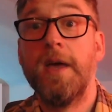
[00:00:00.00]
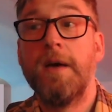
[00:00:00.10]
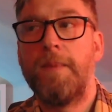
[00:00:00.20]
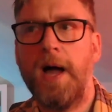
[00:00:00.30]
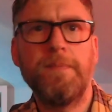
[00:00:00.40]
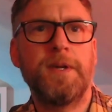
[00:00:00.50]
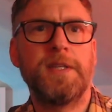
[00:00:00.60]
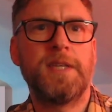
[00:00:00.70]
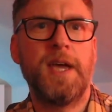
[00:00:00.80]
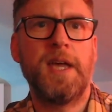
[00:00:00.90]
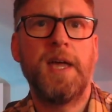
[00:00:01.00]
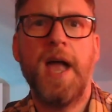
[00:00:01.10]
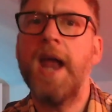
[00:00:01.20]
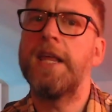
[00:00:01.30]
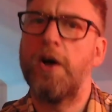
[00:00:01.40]
But I'm going to say
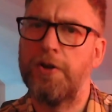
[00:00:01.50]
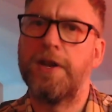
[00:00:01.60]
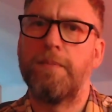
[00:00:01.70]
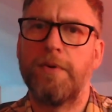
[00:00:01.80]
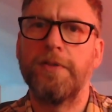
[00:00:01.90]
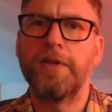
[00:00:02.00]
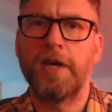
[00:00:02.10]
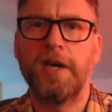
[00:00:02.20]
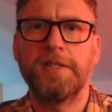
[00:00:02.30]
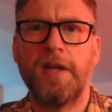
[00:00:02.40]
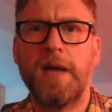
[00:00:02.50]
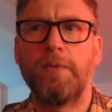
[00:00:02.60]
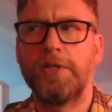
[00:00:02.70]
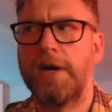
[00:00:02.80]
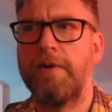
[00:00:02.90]
any odd number on the cursed die
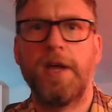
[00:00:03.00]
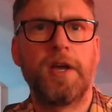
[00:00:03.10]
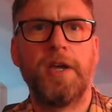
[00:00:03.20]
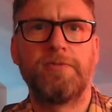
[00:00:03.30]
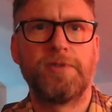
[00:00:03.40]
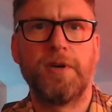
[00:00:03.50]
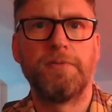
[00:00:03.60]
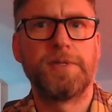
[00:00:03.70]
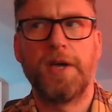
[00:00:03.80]
will generate a cursed result.